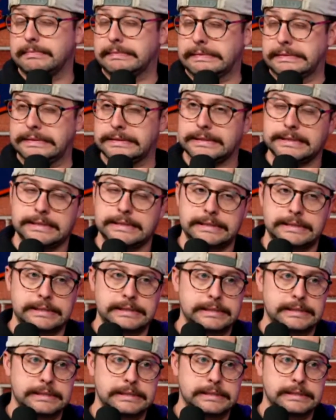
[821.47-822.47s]

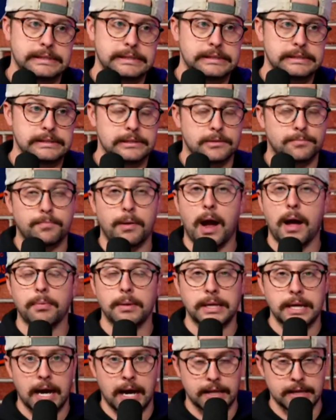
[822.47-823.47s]
it's
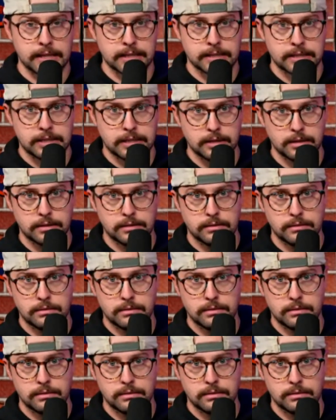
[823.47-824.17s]
probably not this year.